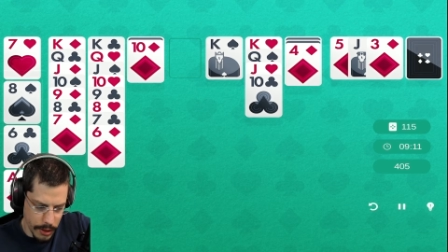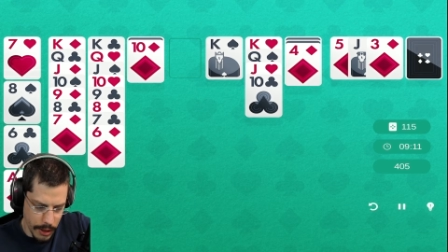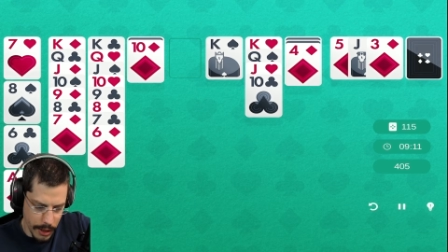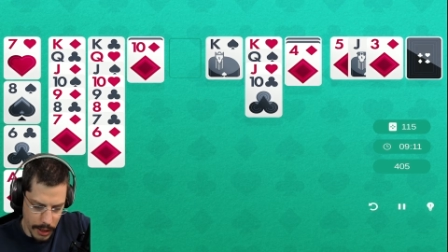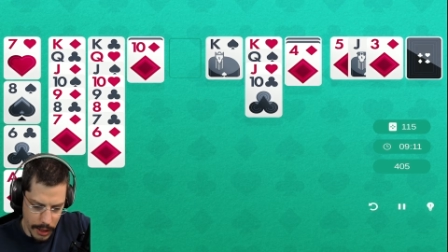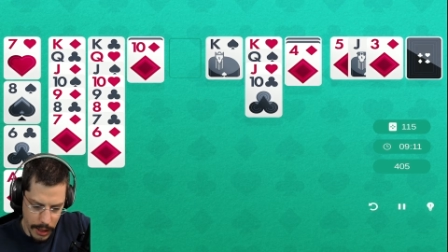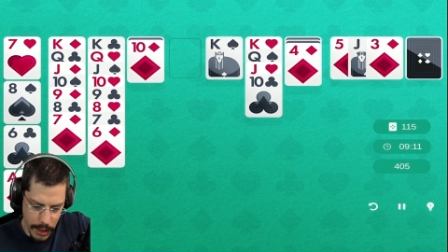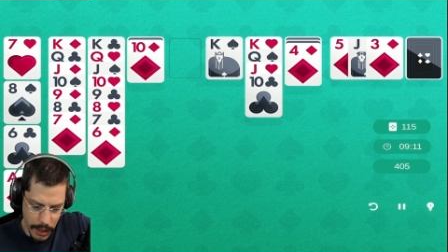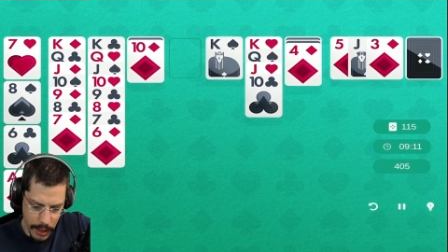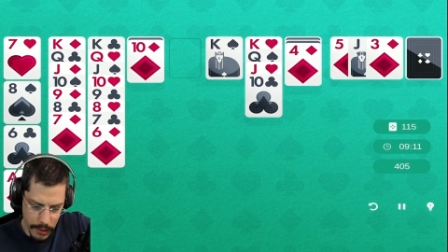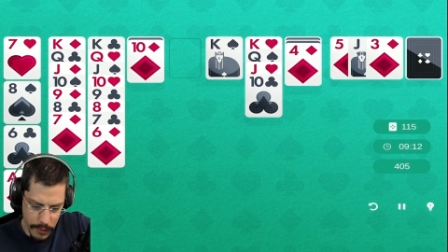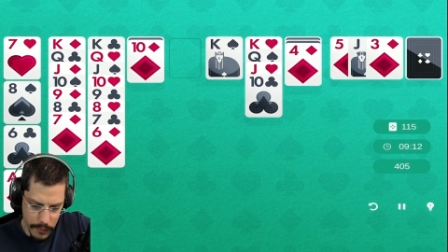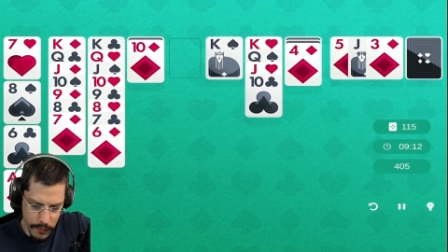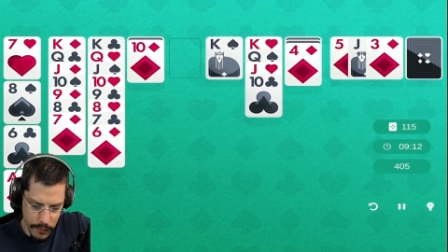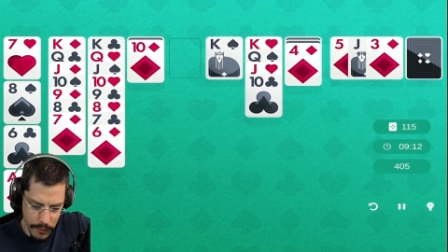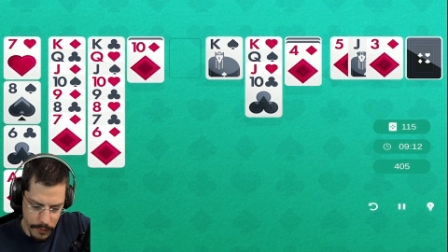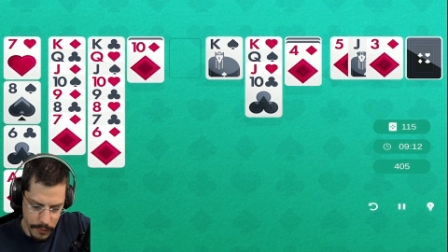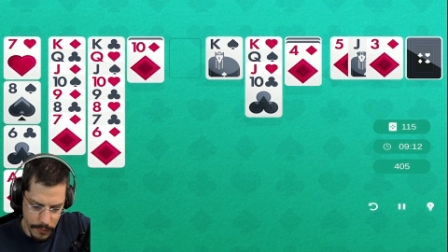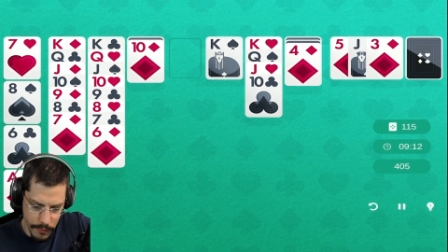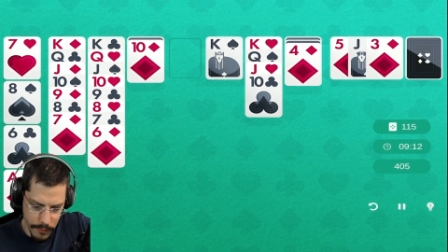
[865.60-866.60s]
8.
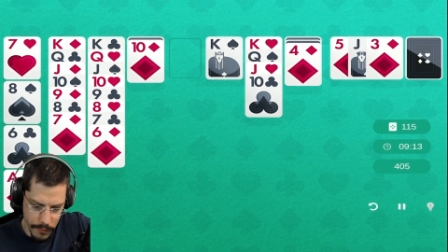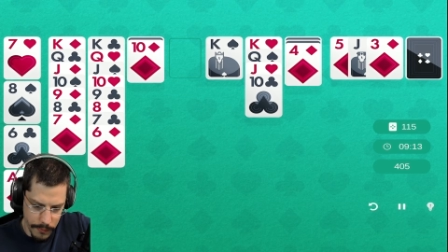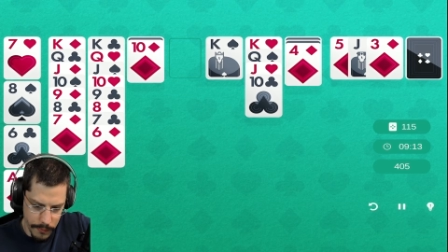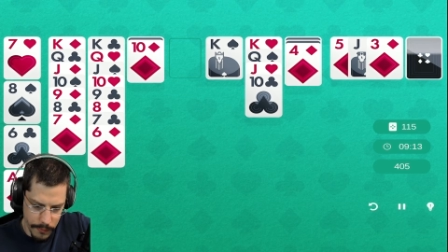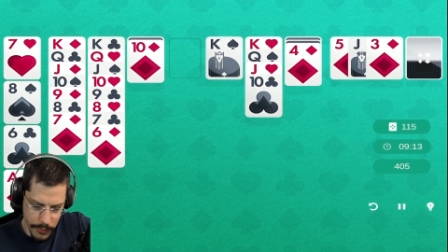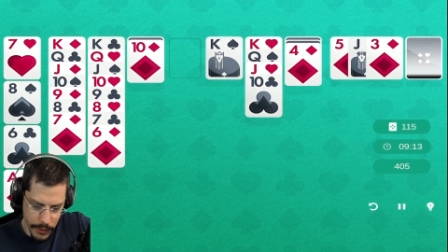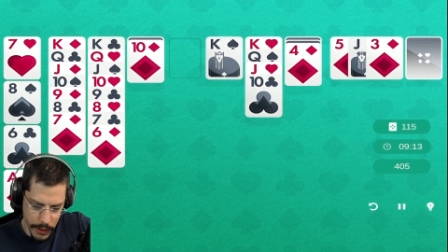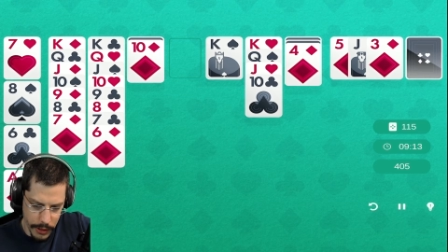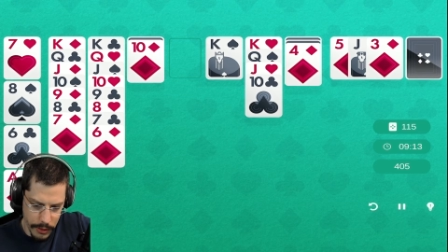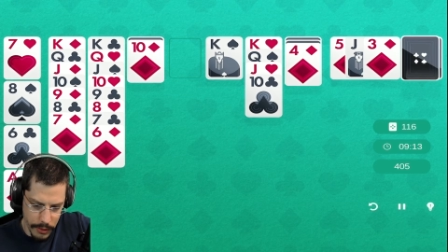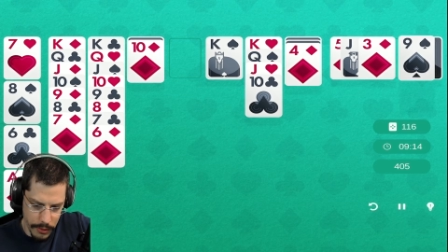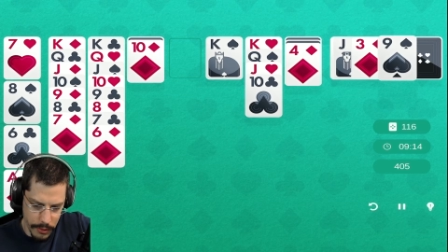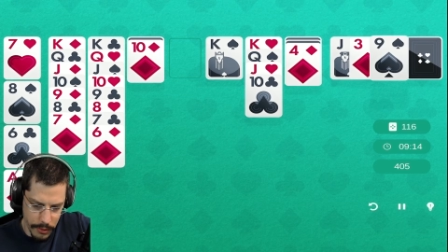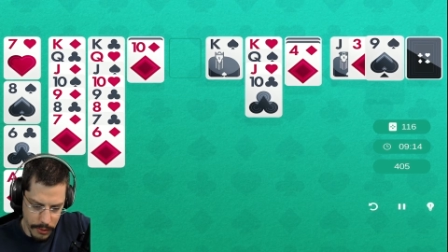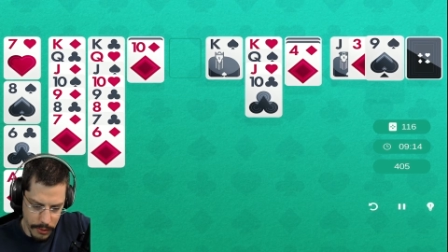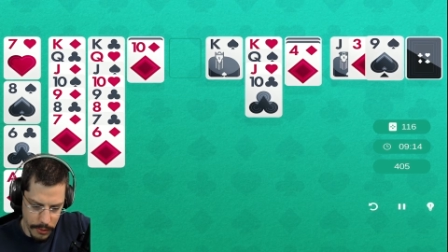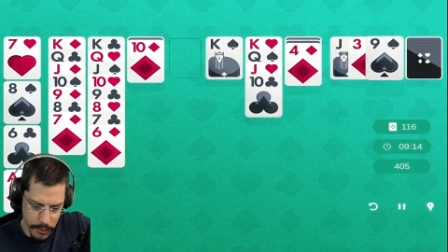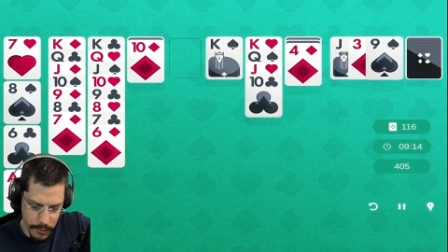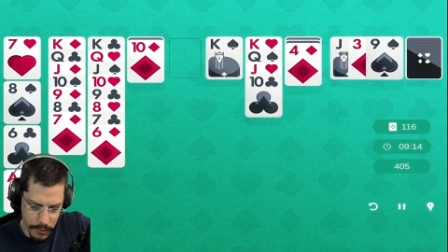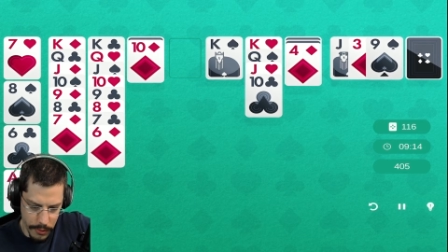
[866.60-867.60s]
But
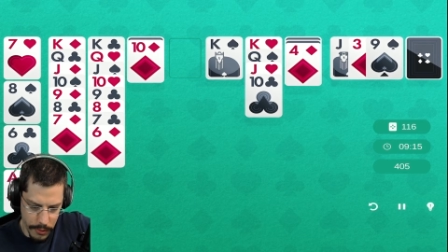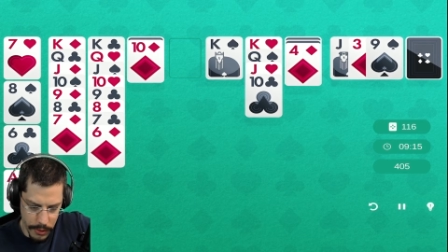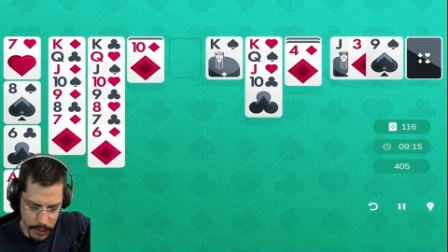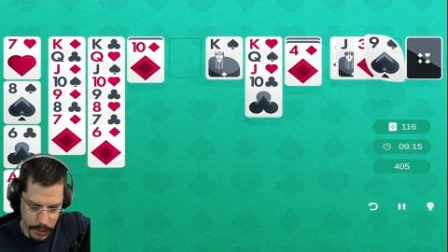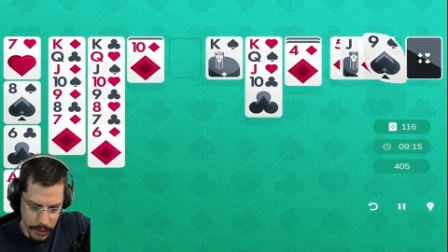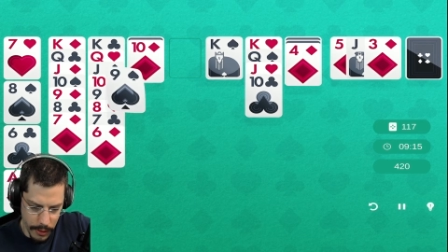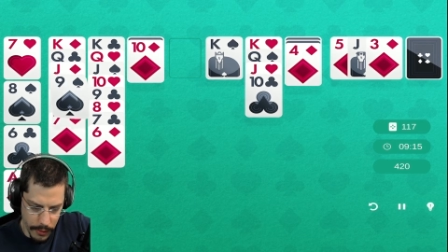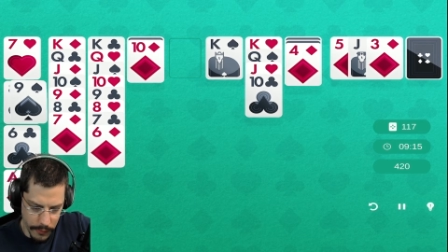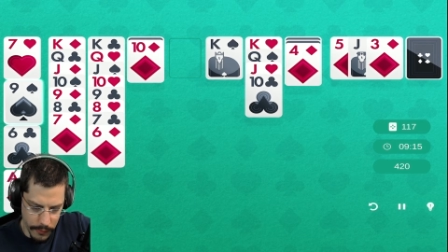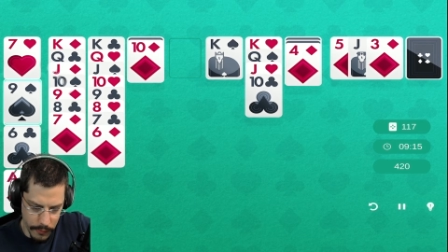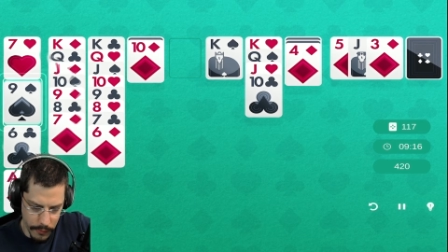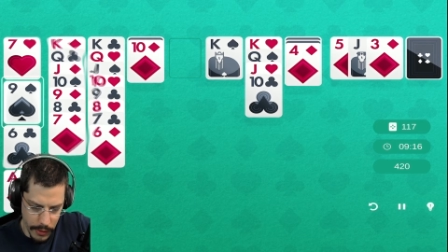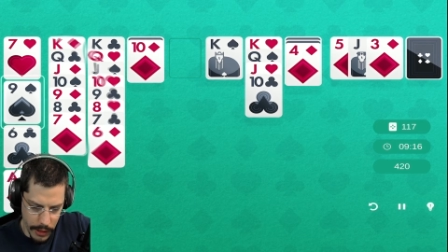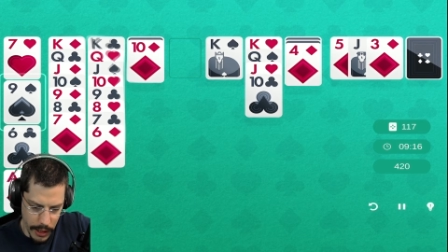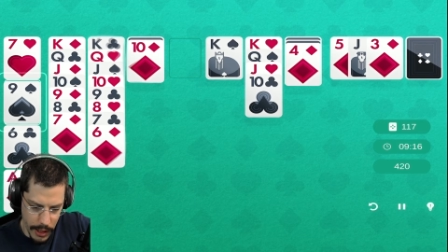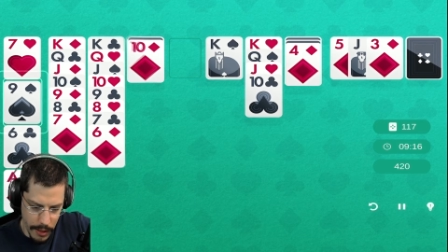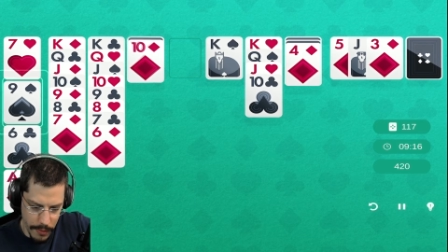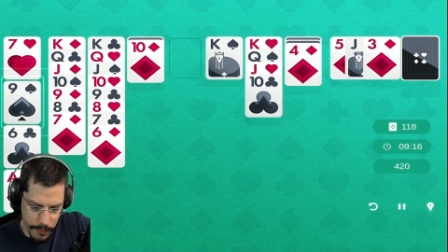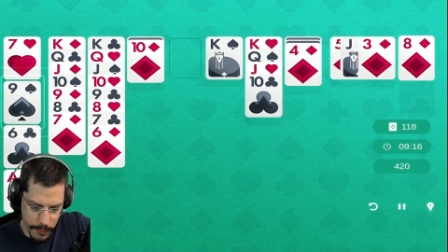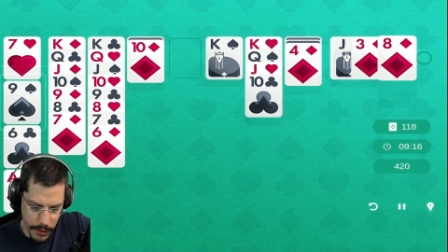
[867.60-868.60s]
it doesn't really
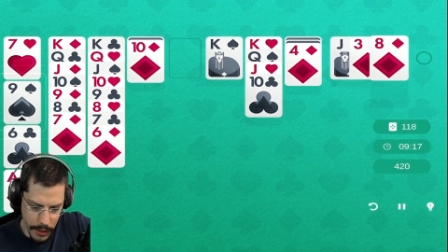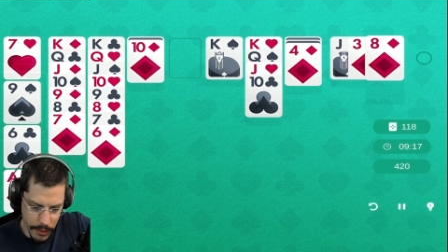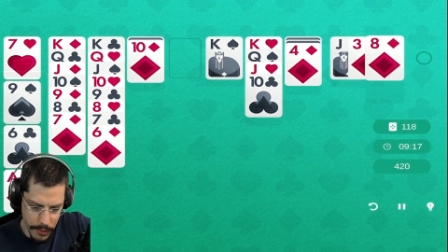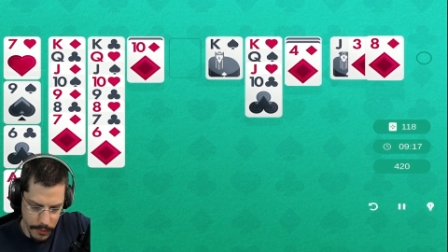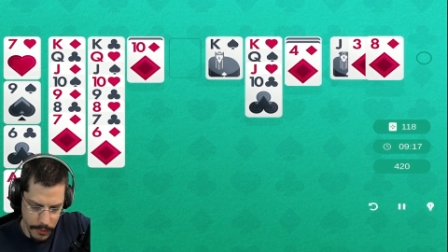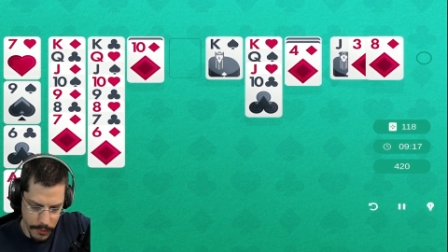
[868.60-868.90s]
help me.